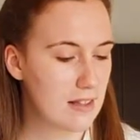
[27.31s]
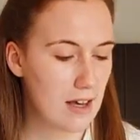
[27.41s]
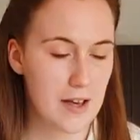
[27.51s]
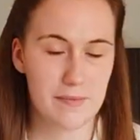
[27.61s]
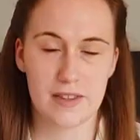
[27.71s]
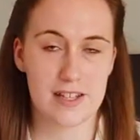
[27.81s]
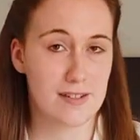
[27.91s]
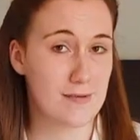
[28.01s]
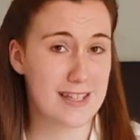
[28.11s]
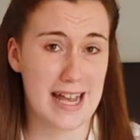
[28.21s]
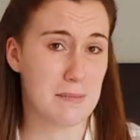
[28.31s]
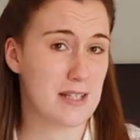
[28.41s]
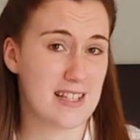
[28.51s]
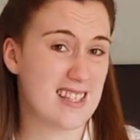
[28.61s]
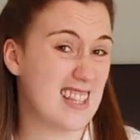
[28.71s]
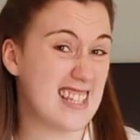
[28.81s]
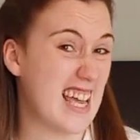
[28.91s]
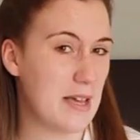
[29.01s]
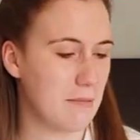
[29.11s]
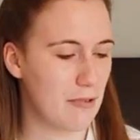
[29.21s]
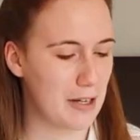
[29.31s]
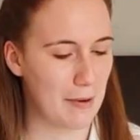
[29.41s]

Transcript: The steps is the same pretty